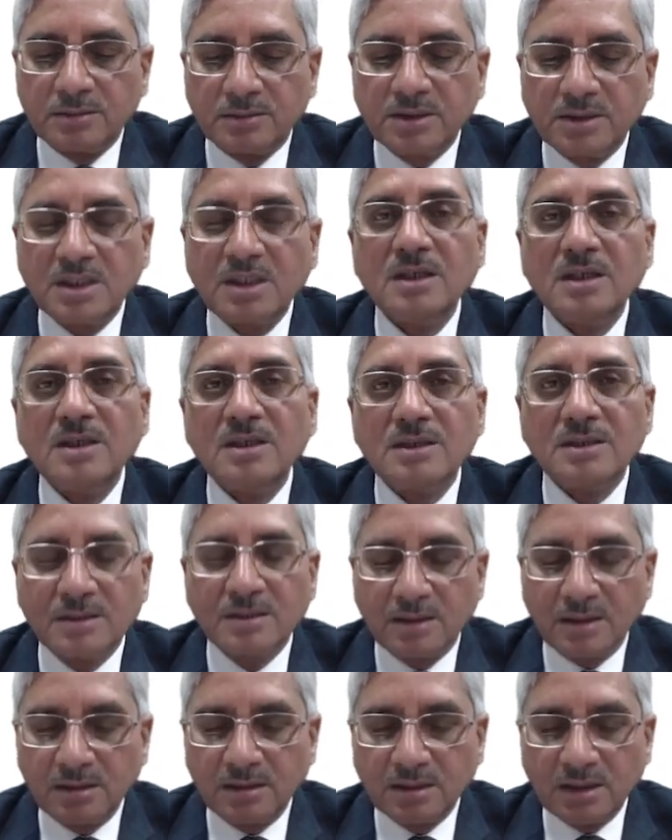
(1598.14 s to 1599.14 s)
3
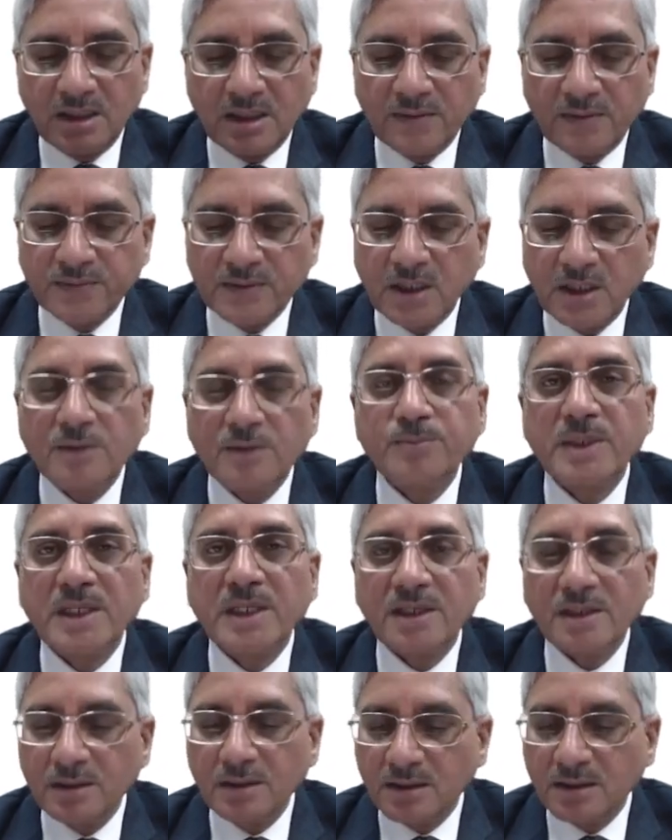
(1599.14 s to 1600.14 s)
in the left half
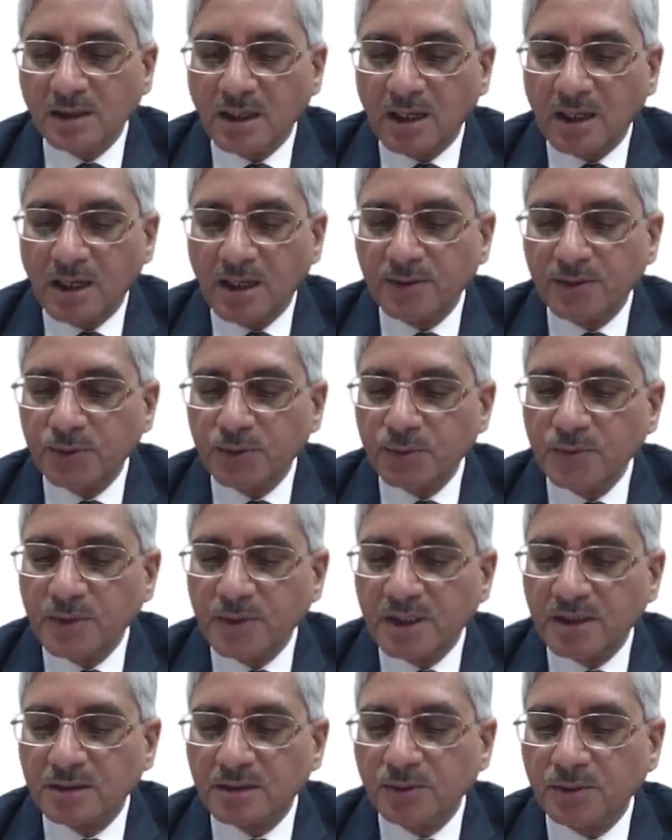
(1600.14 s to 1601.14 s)
plane and 2
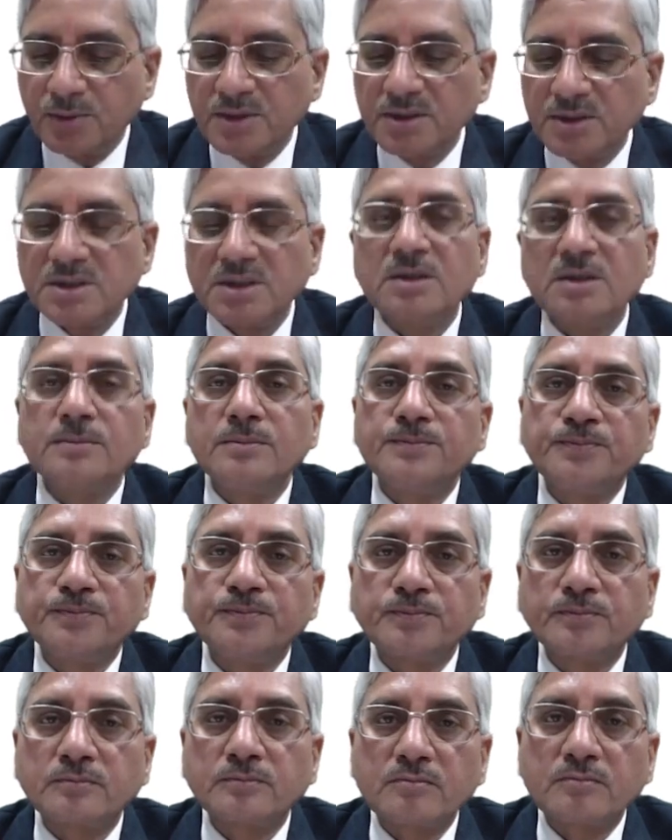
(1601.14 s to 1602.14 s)
at the origin.
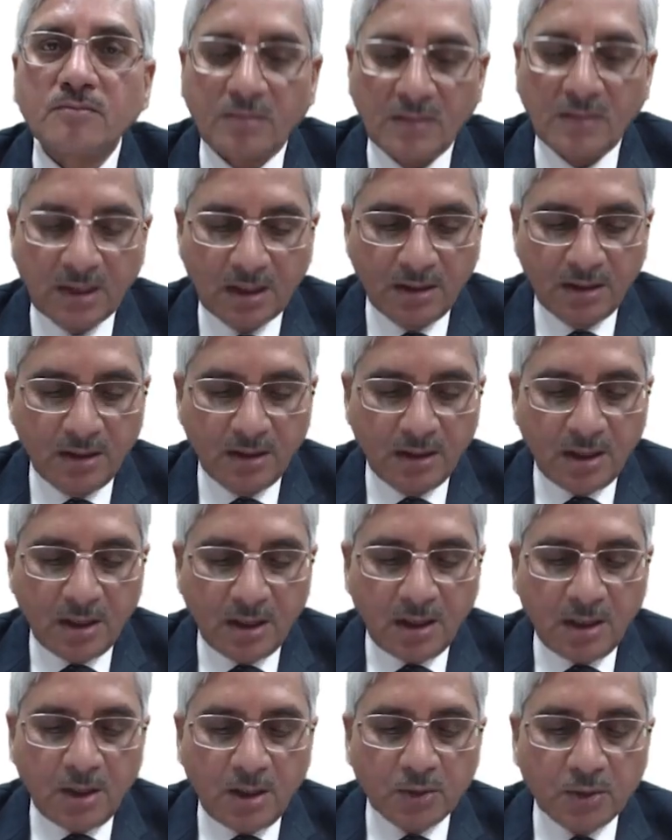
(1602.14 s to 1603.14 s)

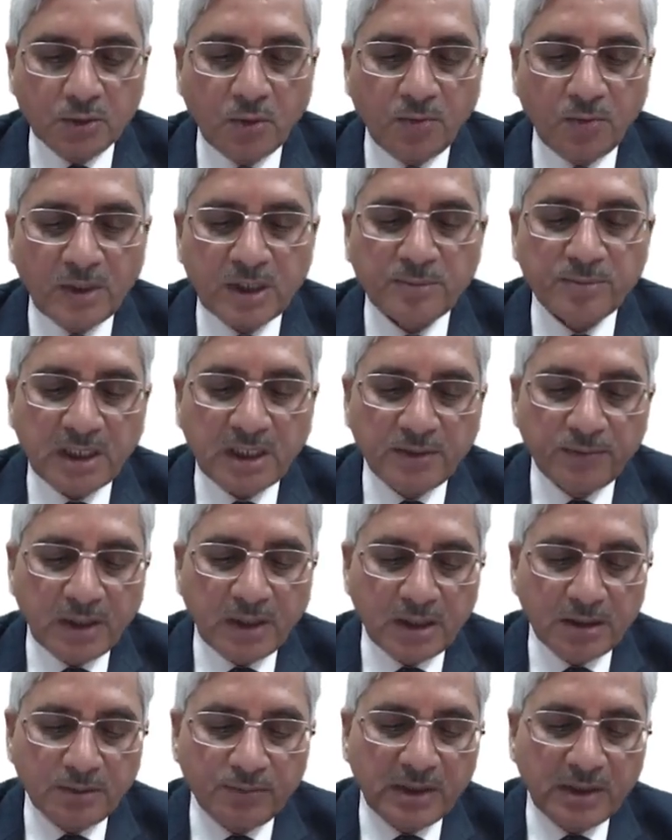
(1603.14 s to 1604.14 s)
So one by
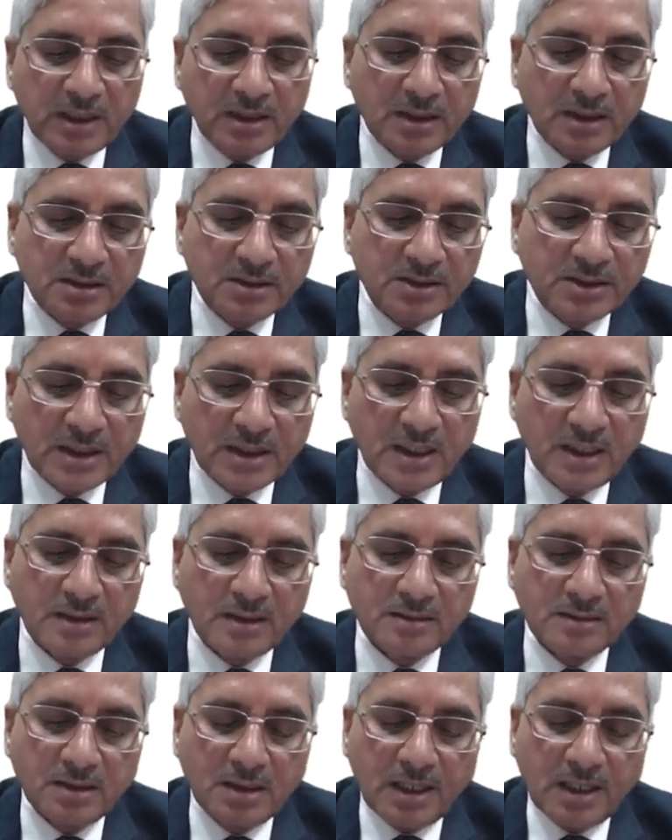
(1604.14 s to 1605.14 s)
one we can check
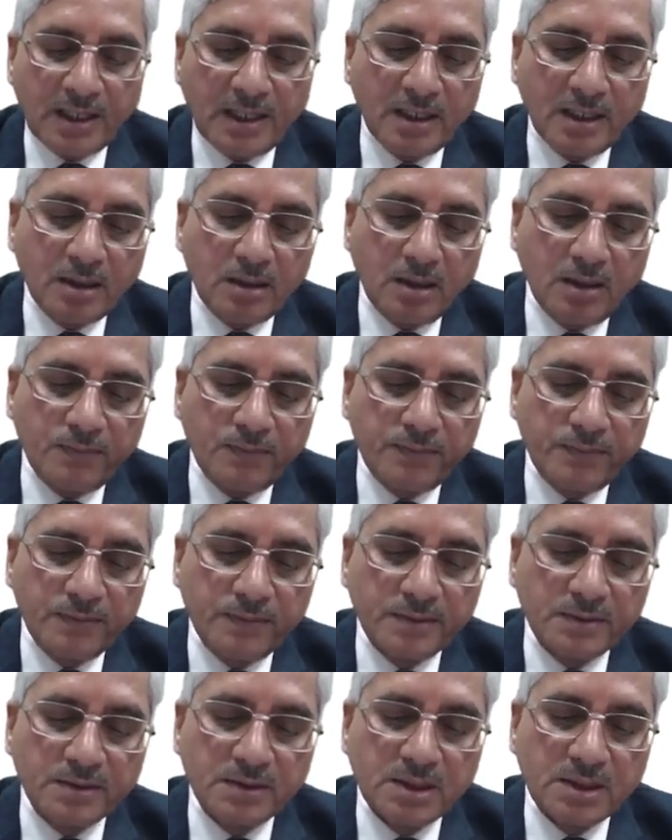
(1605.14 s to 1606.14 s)
the rank of
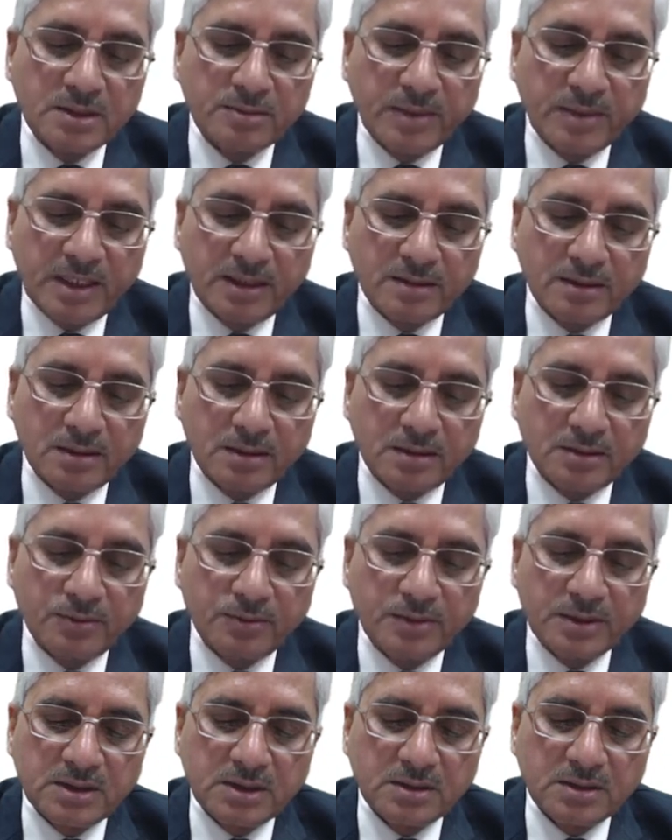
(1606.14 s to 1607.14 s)
this matrix,
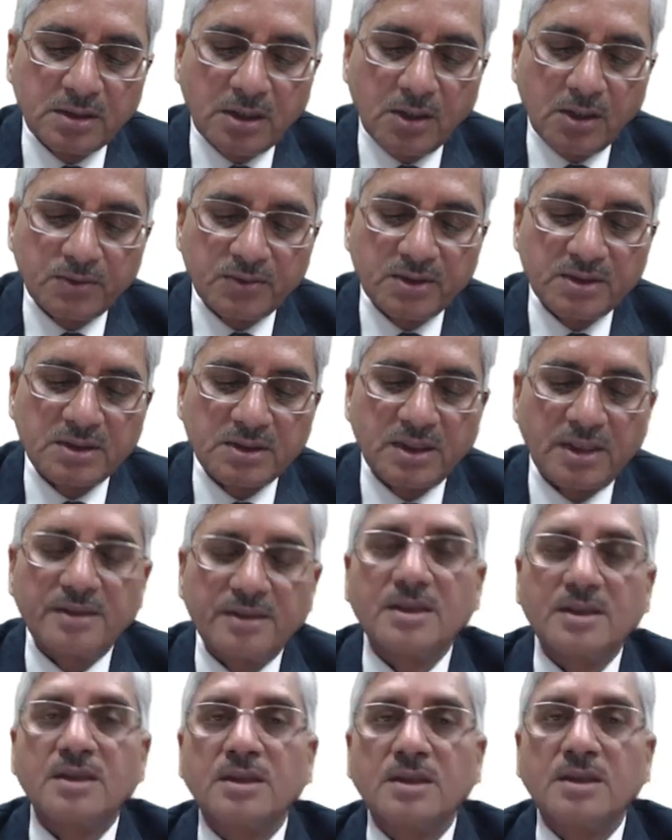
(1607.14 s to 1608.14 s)
which is the Hautas
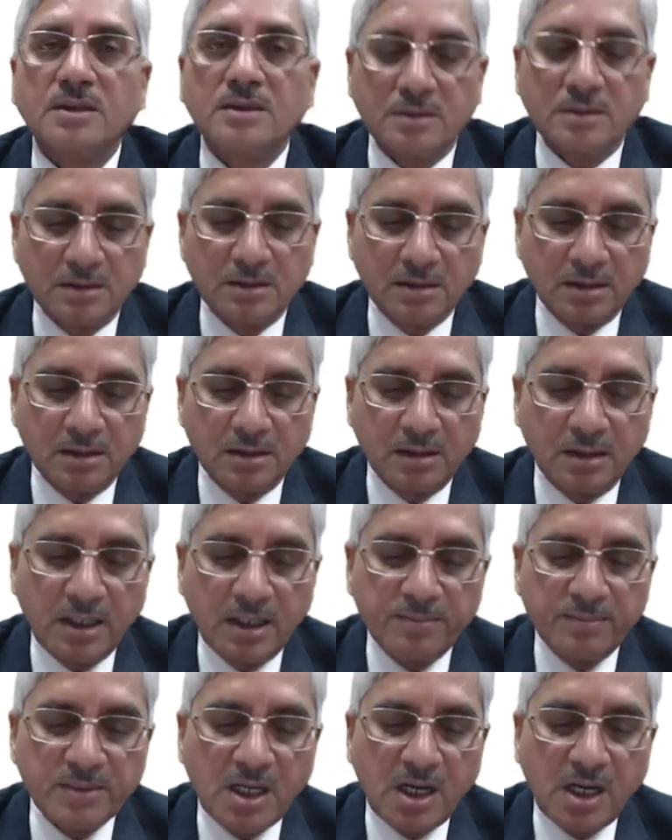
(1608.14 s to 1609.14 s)
criterion,
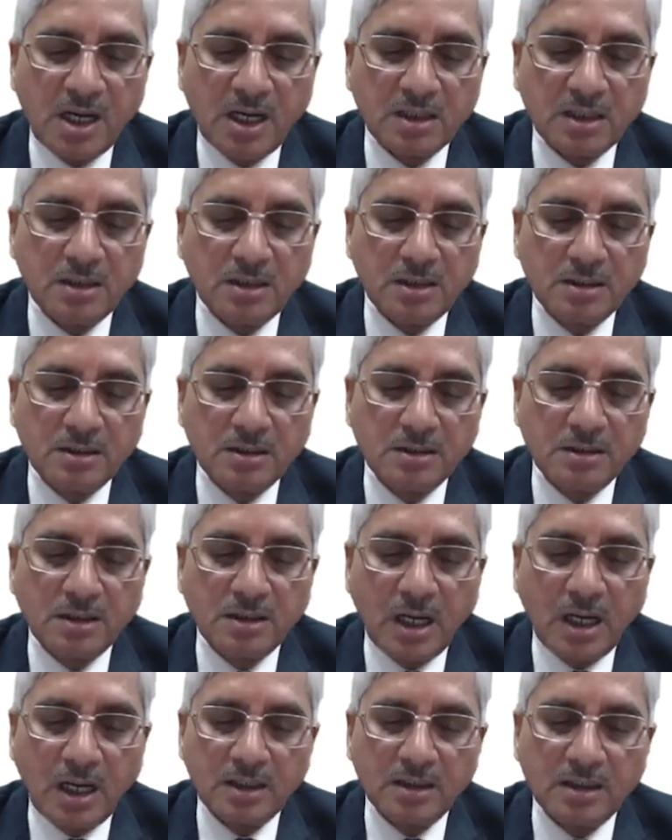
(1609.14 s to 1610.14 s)
lambda
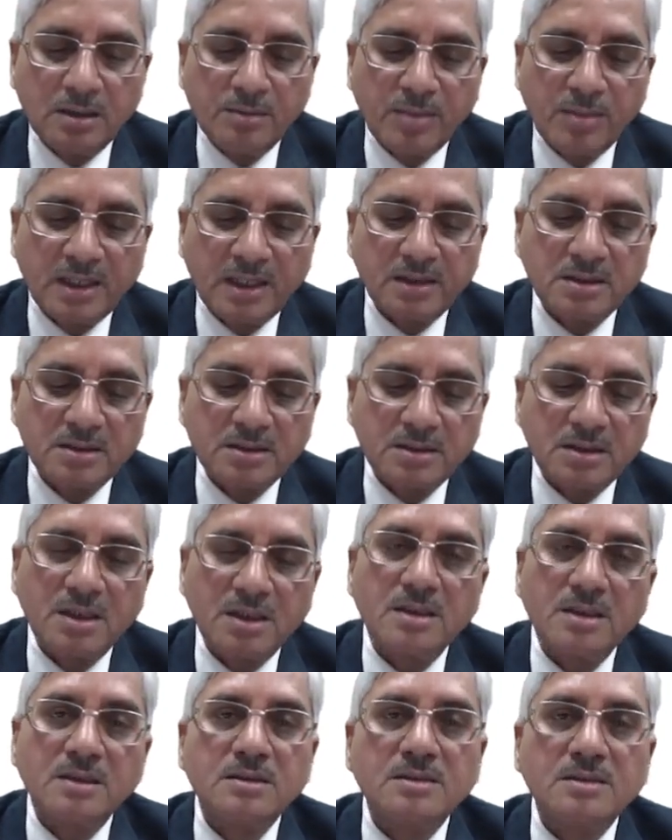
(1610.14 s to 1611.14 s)
I minus
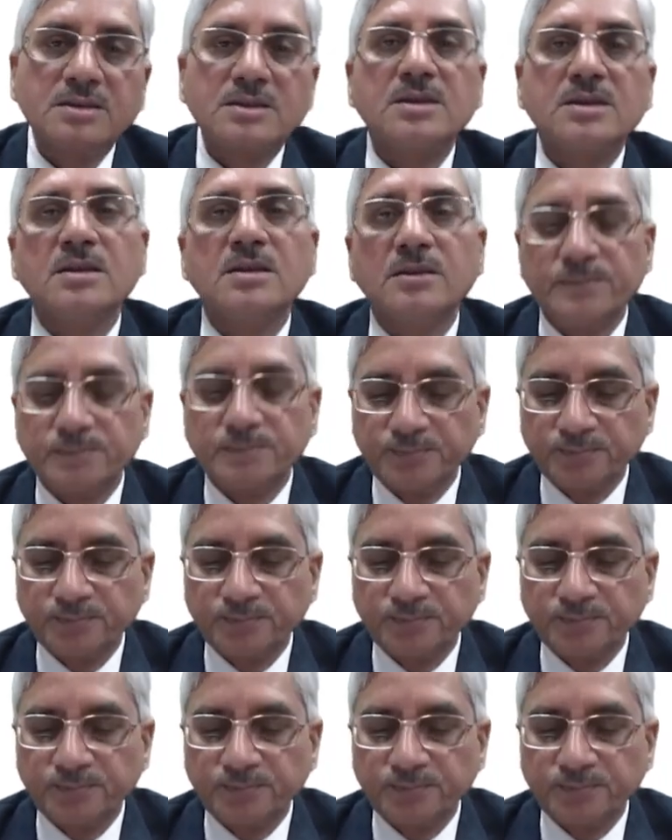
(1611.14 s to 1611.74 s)
a c.